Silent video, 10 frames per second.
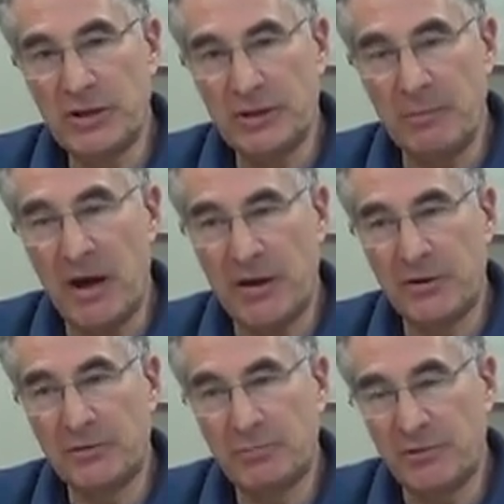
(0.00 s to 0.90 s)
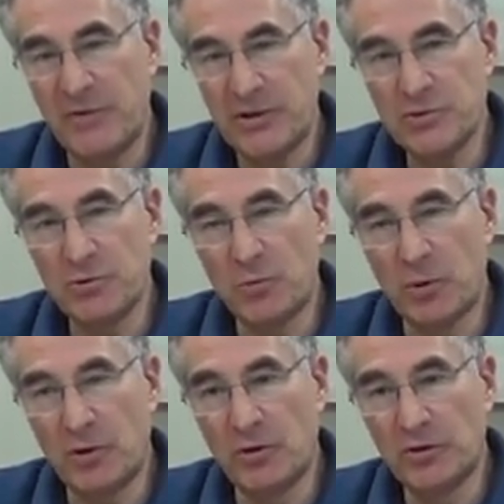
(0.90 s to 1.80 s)
in the modern professional
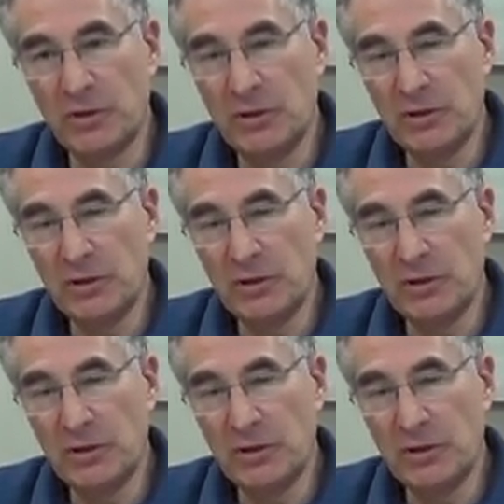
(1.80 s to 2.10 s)
world.